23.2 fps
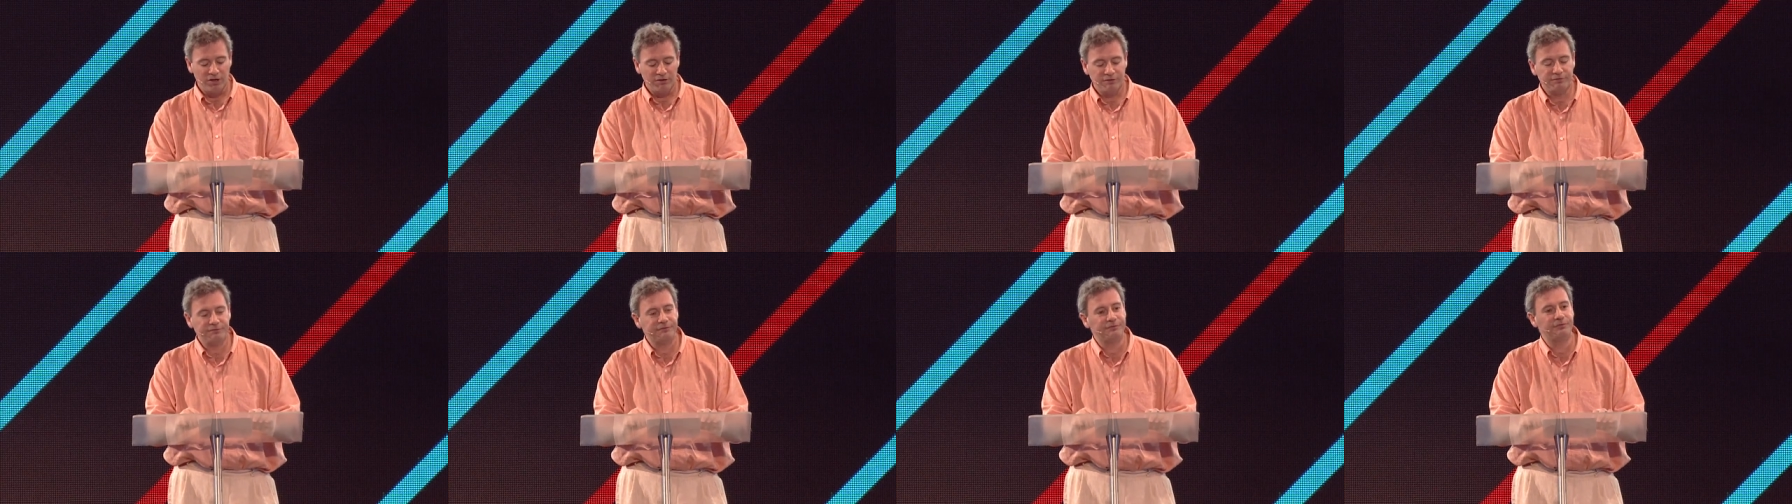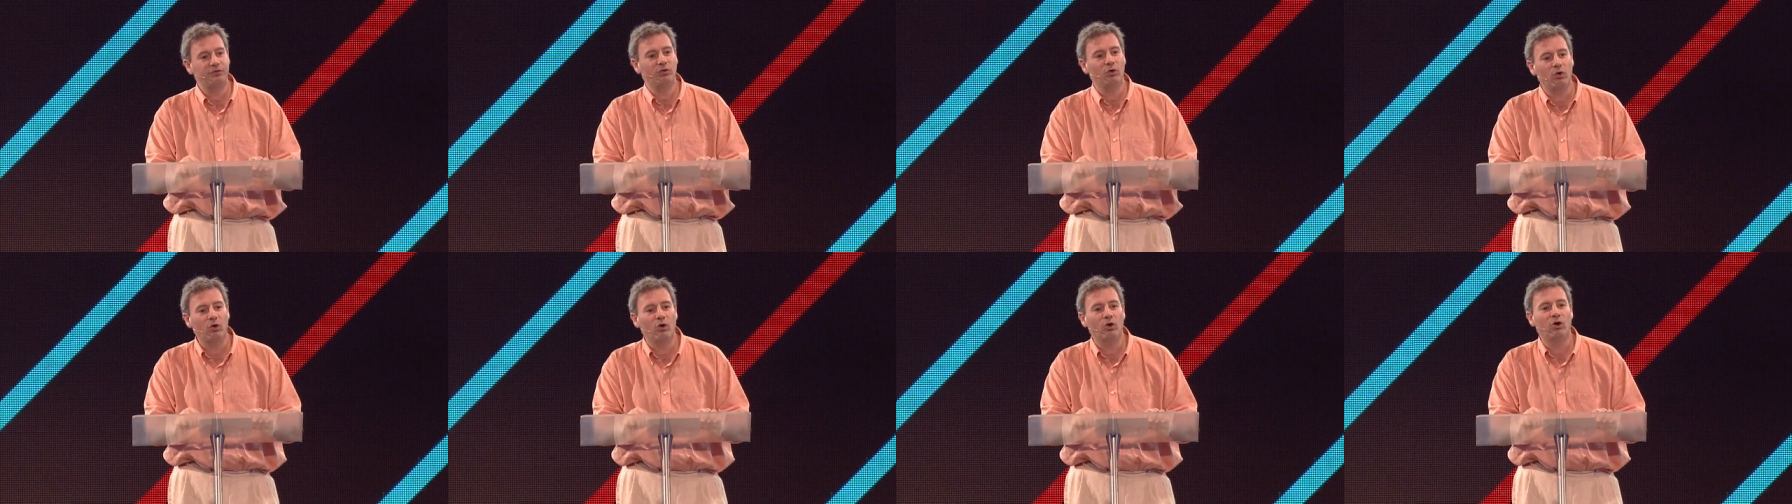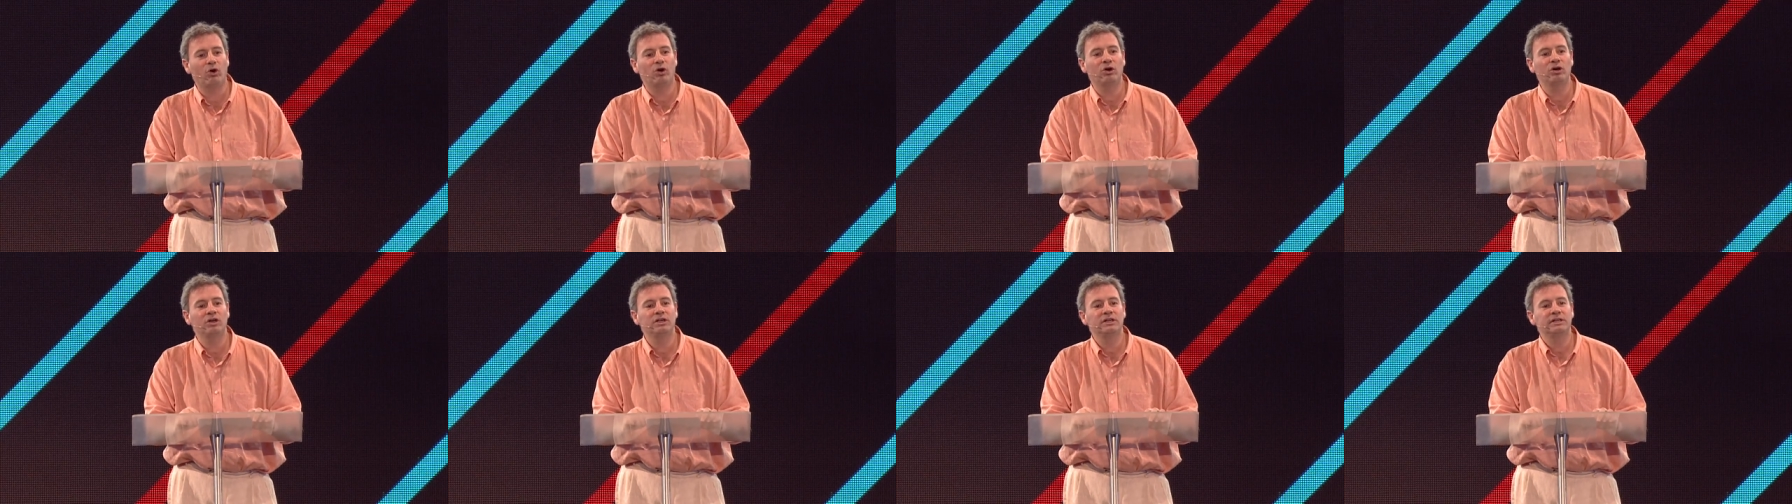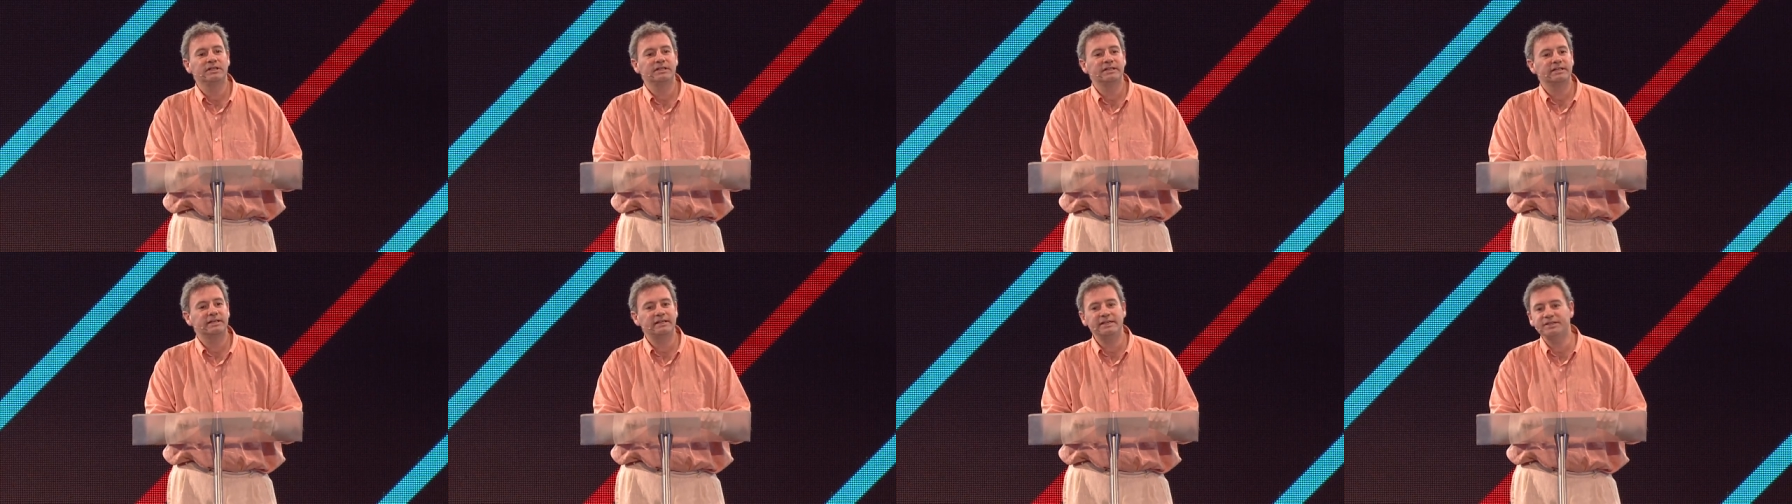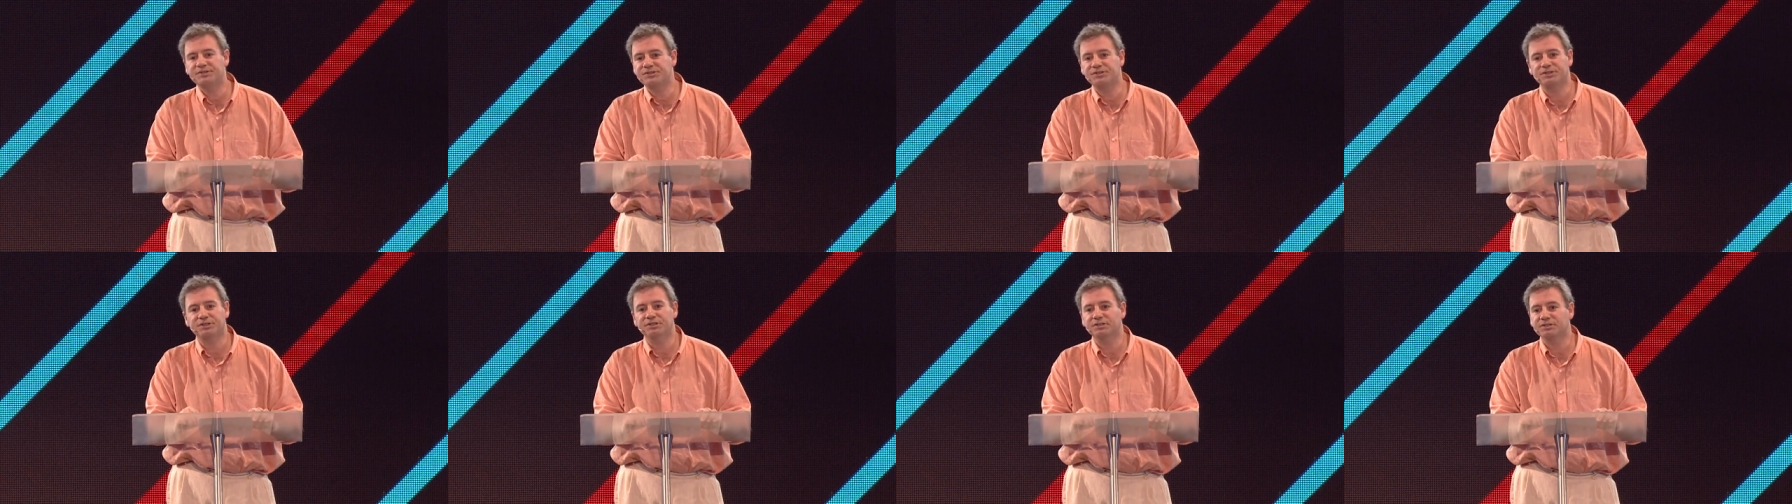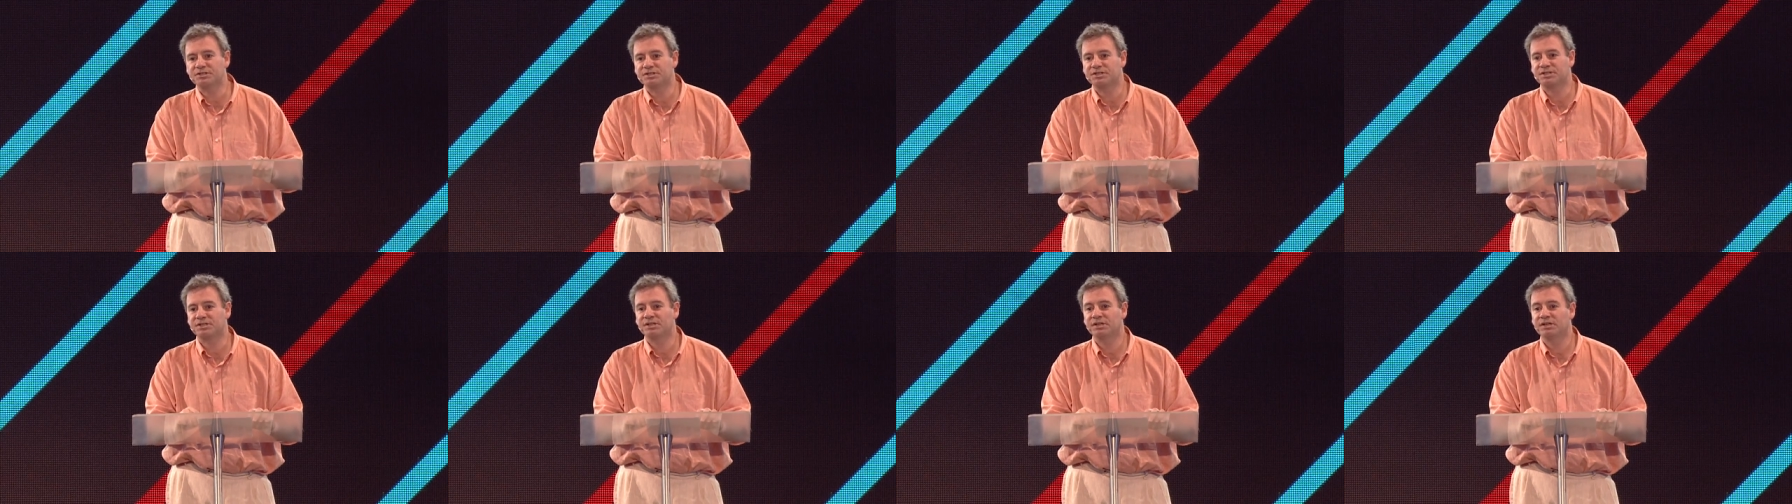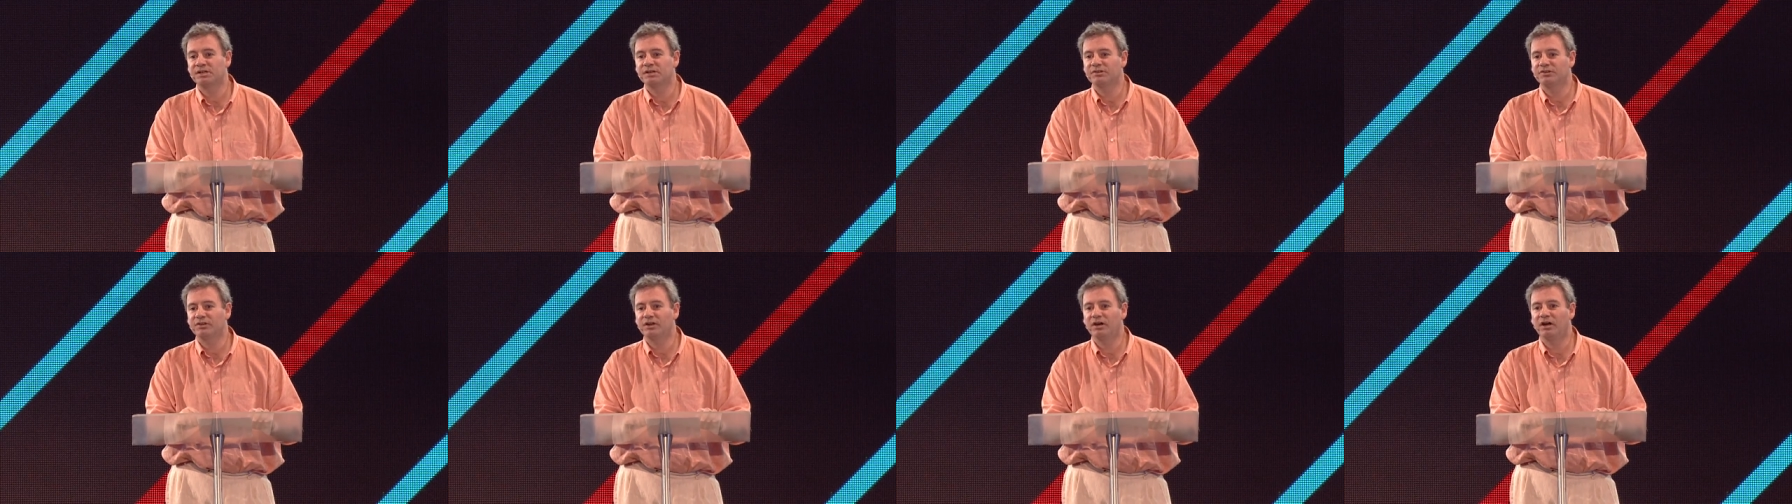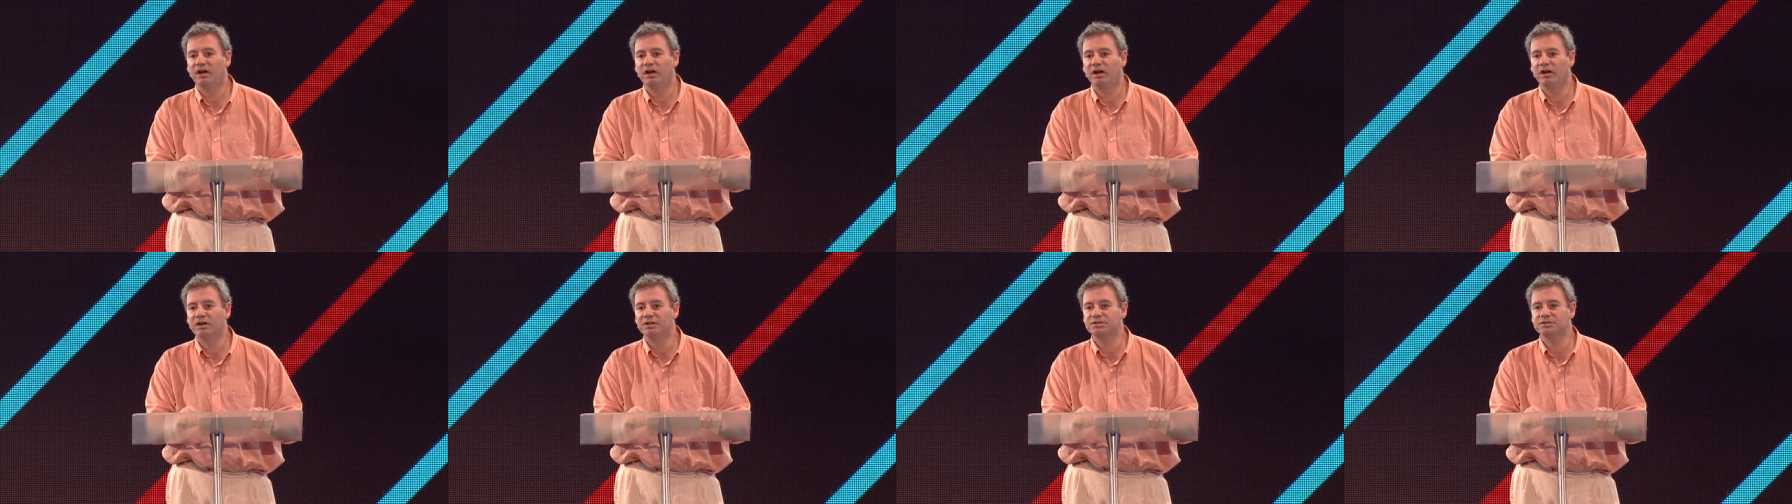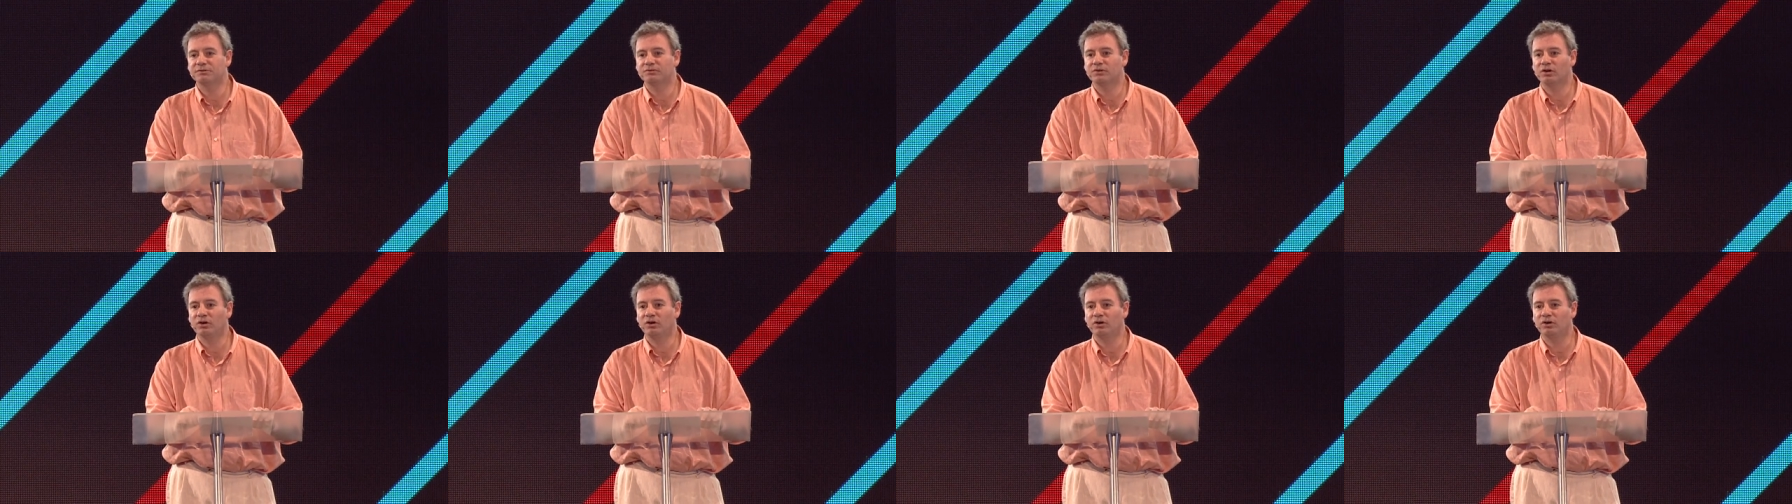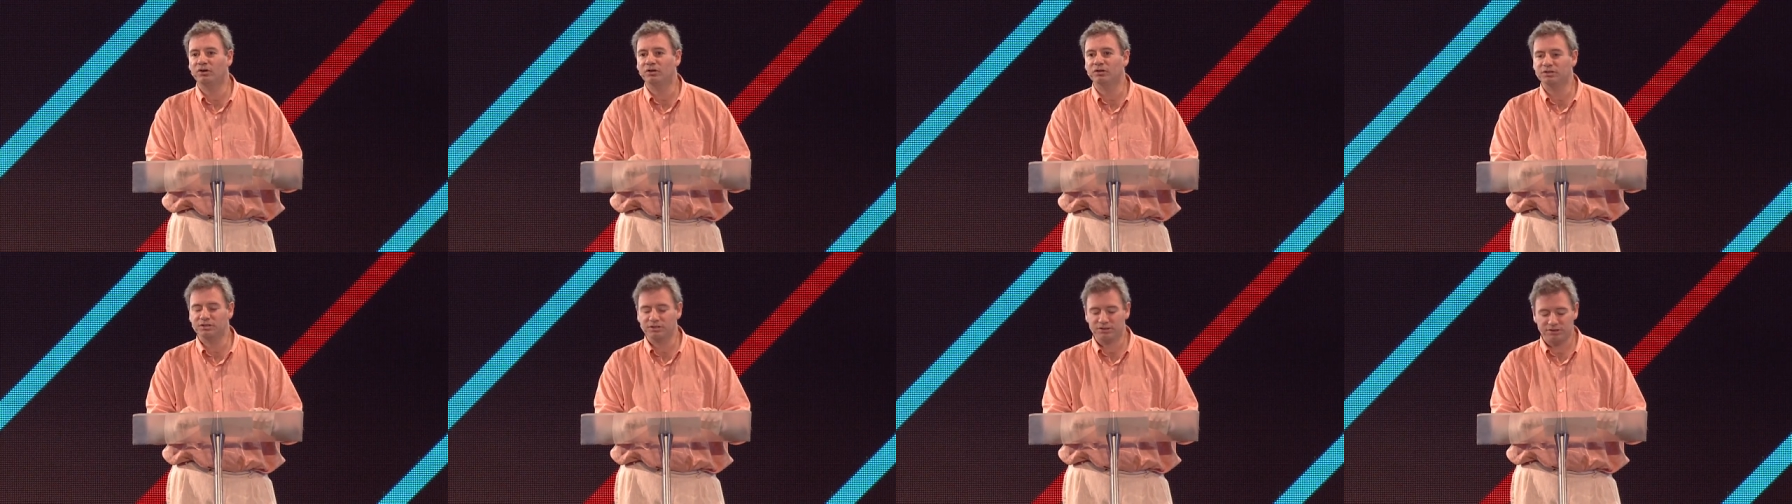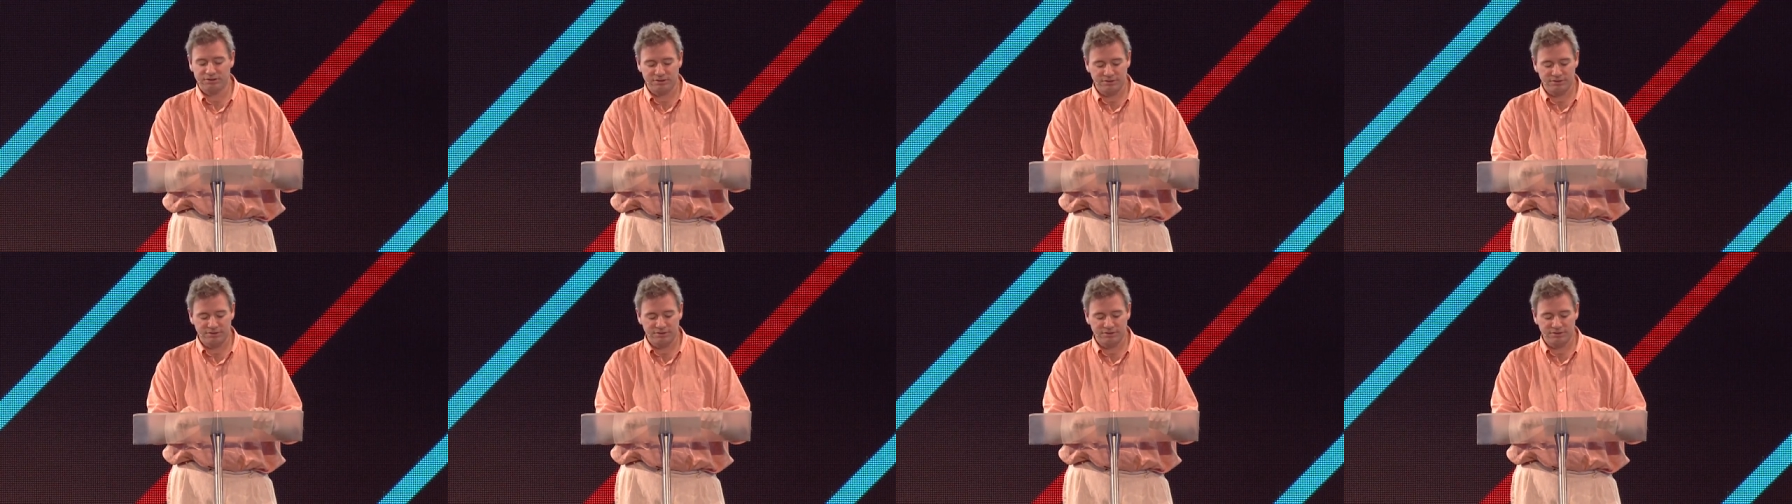For isn't the heart of God.